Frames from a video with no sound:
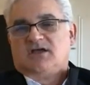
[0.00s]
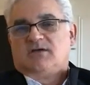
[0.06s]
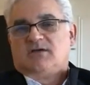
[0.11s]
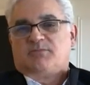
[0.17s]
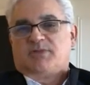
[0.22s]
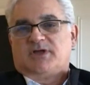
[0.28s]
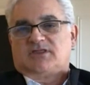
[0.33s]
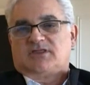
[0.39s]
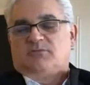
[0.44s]

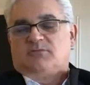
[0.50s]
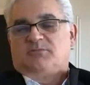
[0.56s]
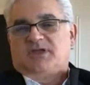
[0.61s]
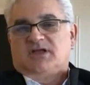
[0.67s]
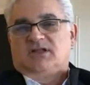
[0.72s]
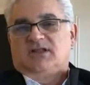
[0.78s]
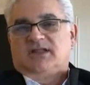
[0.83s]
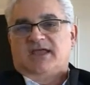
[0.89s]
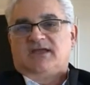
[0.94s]
but there'll be
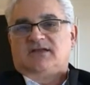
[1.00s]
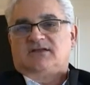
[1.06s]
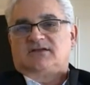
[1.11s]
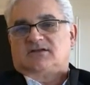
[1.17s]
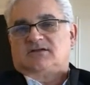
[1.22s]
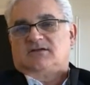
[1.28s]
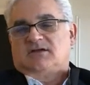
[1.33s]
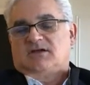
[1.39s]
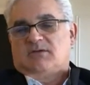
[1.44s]
a late
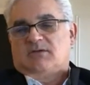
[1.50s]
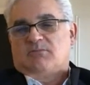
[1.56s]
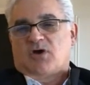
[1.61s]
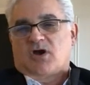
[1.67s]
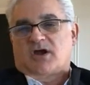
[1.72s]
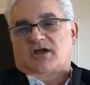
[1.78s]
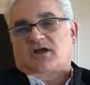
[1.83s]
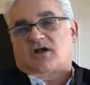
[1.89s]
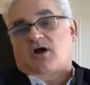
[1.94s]
a
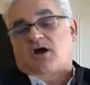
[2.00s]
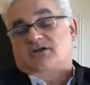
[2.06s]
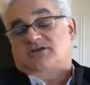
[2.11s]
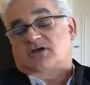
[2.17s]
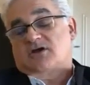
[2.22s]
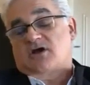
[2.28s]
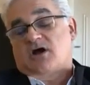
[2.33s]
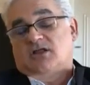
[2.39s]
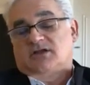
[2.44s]
market, hard to
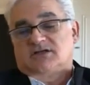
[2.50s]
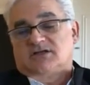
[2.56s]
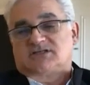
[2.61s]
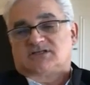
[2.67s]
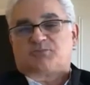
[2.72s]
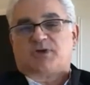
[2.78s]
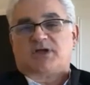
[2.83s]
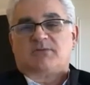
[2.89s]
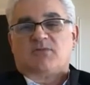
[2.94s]
call it a
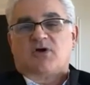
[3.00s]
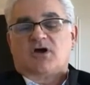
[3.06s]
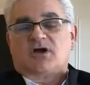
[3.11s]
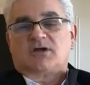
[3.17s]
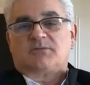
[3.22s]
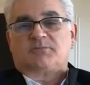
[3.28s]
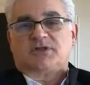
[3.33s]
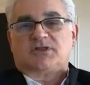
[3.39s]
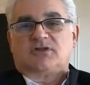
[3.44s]
spring
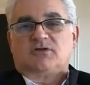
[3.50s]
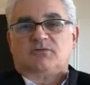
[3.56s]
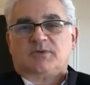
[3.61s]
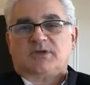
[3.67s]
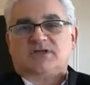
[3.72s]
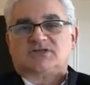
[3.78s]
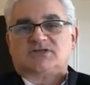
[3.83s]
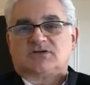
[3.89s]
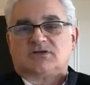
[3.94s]
market, but there'll
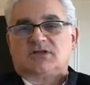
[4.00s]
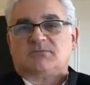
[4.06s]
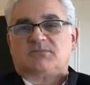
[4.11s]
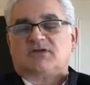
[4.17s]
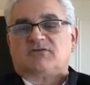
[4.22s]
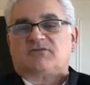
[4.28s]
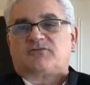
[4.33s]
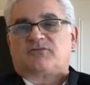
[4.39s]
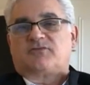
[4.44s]
certainly be
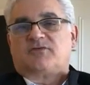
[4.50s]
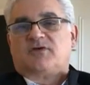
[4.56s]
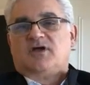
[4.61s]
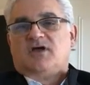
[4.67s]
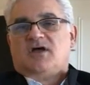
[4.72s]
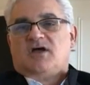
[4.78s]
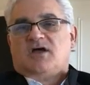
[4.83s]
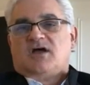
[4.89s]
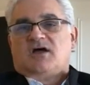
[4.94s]
a
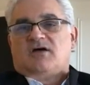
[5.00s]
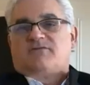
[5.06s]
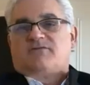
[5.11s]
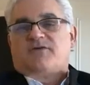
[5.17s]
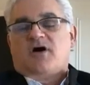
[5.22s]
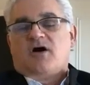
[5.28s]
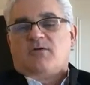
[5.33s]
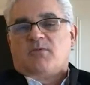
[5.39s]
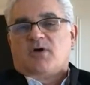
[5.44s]

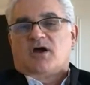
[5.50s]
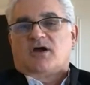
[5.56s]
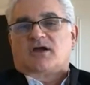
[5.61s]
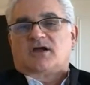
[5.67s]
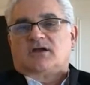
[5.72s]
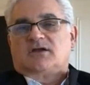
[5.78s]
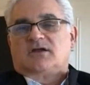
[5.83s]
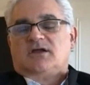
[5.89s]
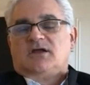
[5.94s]
fall market.